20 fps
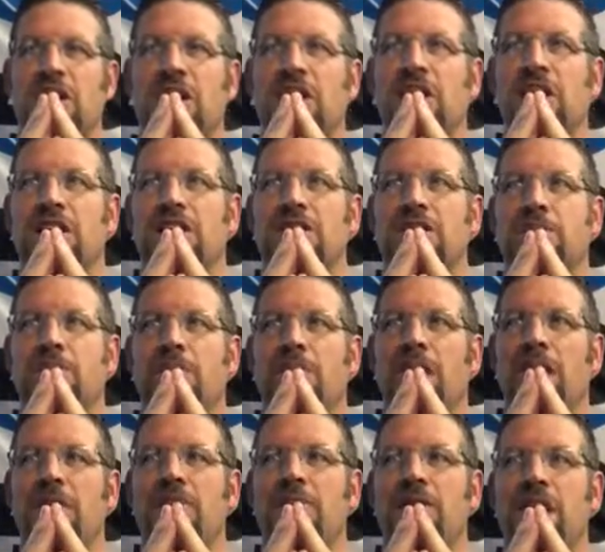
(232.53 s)
The
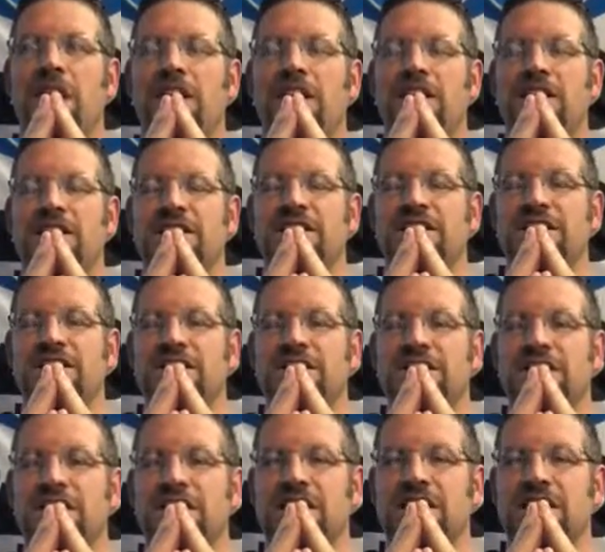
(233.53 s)
bottom line is